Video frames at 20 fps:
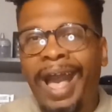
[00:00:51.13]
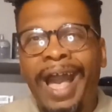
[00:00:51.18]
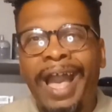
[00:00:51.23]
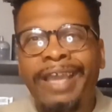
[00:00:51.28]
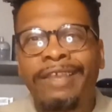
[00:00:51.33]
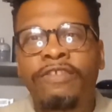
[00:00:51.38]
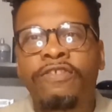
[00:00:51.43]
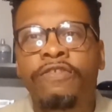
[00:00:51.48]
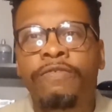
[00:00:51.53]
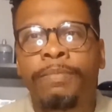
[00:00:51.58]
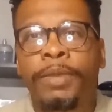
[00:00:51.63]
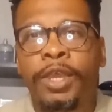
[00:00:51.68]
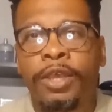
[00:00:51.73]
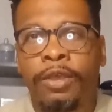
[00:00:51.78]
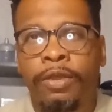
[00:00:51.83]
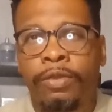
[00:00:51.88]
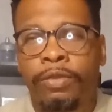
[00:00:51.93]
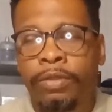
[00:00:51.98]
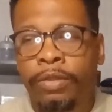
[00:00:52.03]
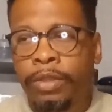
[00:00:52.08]

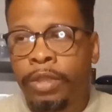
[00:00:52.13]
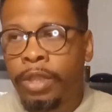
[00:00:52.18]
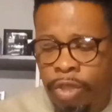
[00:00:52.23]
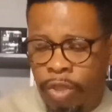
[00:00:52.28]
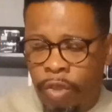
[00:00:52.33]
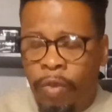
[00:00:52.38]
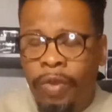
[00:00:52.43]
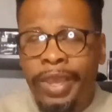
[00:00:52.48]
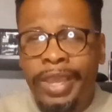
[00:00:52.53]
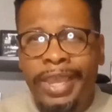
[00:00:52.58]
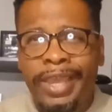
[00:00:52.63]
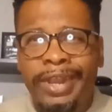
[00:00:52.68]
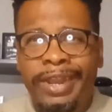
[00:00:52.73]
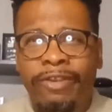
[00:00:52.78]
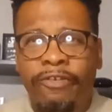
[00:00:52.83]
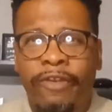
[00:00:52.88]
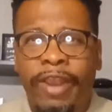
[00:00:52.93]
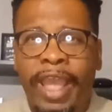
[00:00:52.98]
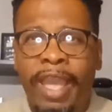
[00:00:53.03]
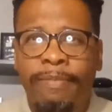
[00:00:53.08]
iSMELL. Go ahead
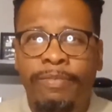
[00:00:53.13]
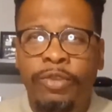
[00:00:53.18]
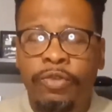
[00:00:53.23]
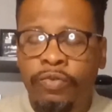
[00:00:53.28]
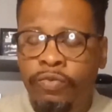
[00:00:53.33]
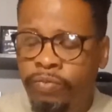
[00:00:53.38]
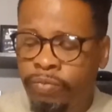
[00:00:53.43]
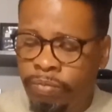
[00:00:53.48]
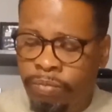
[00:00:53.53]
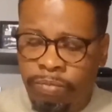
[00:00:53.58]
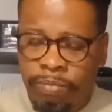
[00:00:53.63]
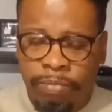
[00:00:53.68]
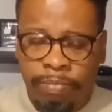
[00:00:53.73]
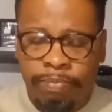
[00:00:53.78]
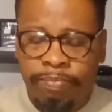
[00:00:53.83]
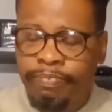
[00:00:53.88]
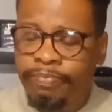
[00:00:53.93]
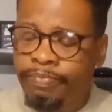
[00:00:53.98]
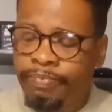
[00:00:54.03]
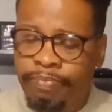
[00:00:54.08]
and grab you
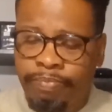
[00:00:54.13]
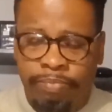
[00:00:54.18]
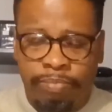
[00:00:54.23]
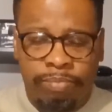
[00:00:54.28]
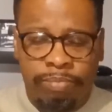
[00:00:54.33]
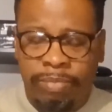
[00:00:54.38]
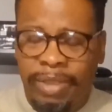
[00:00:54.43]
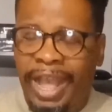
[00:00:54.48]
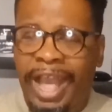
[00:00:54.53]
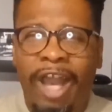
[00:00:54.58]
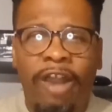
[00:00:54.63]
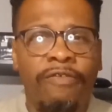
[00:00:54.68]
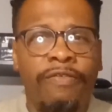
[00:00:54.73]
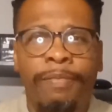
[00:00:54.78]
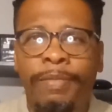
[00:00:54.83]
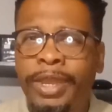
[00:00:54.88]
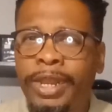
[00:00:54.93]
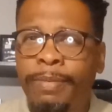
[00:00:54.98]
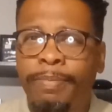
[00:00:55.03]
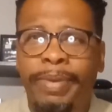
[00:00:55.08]
however
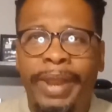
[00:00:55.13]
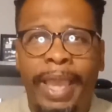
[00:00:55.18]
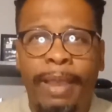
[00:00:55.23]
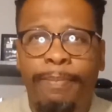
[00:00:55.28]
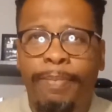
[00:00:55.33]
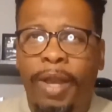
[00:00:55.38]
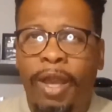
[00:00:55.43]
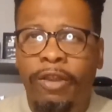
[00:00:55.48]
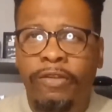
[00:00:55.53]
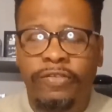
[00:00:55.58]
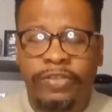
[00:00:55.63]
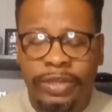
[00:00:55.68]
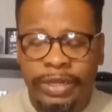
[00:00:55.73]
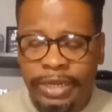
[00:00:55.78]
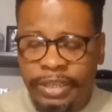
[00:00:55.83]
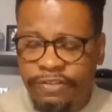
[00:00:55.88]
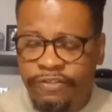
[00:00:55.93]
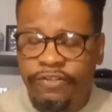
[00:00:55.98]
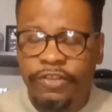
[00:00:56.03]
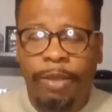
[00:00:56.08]
many black bottles
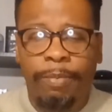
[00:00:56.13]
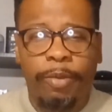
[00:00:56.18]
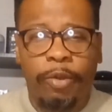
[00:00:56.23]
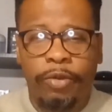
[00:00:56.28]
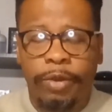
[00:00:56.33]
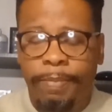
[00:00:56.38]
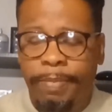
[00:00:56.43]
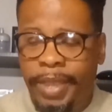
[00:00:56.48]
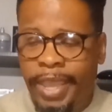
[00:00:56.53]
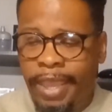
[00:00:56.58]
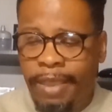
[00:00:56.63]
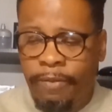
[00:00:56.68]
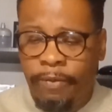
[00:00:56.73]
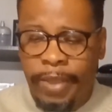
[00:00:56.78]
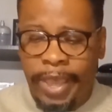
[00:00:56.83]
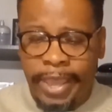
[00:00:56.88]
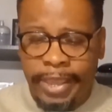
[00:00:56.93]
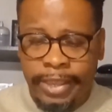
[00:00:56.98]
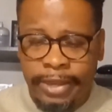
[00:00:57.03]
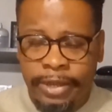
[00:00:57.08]
and let's jump on the
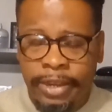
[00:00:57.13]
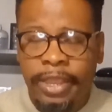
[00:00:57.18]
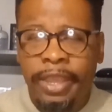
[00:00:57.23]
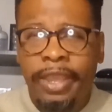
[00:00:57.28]
bandwagon.